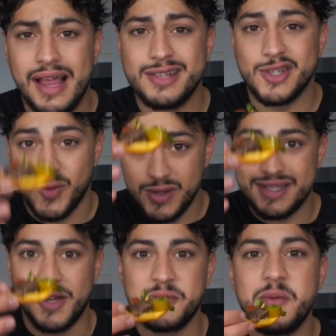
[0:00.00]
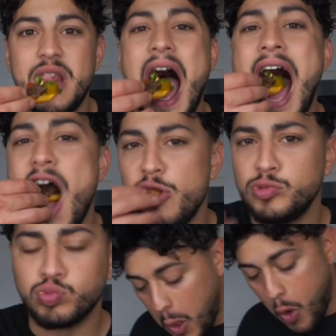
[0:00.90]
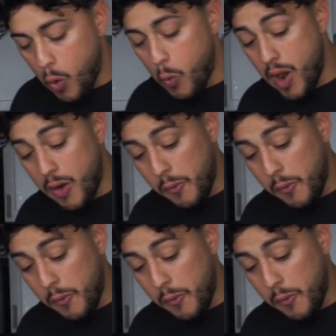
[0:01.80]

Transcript: always, now bismillah. Oh wow.